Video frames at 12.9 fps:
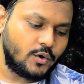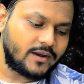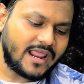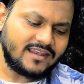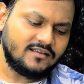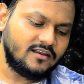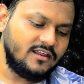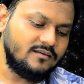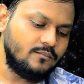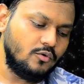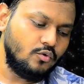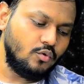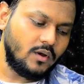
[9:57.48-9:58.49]
red,
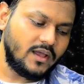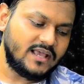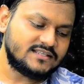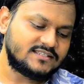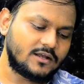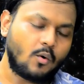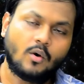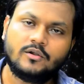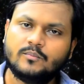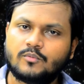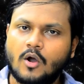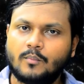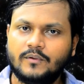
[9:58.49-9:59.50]
green, blue is a
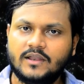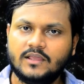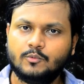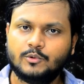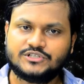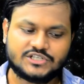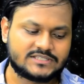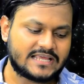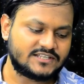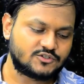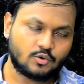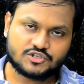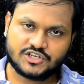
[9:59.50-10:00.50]
quantum property which is
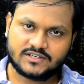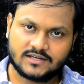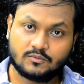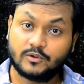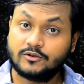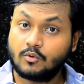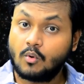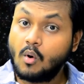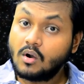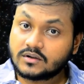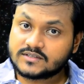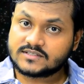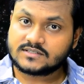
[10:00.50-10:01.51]
associated with
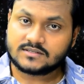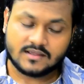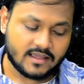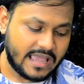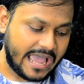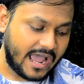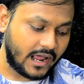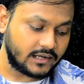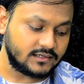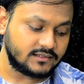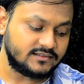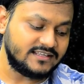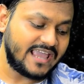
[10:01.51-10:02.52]
quarks,
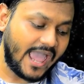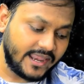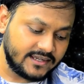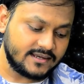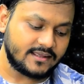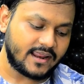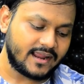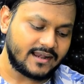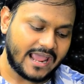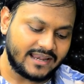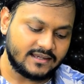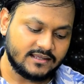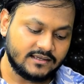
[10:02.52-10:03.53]
and the anti-red,
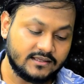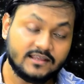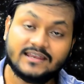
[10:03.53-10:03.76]
anti-green,